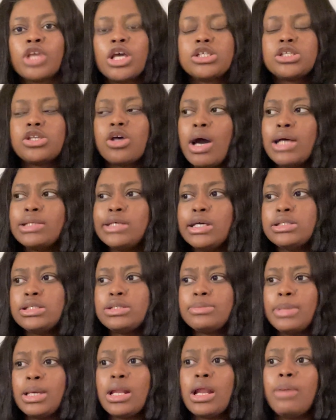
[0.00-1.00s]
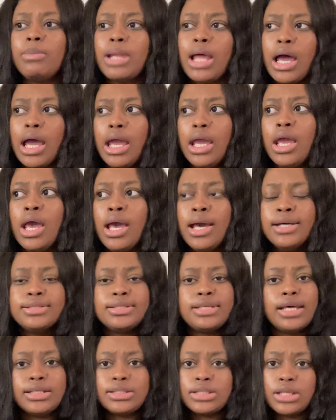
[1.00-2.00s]
So I text this man. I'm like,
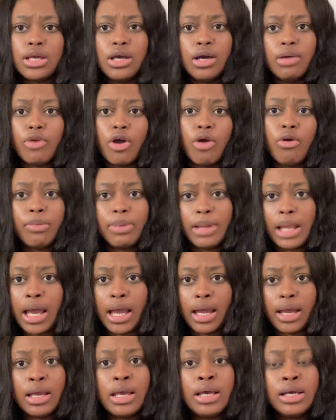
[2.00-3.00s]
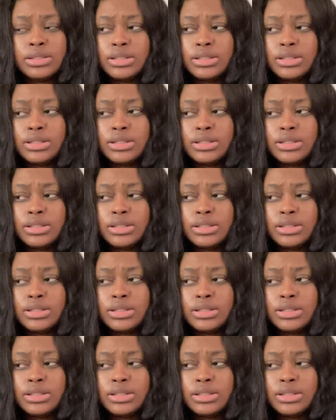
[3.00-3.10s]
texting him, no reply.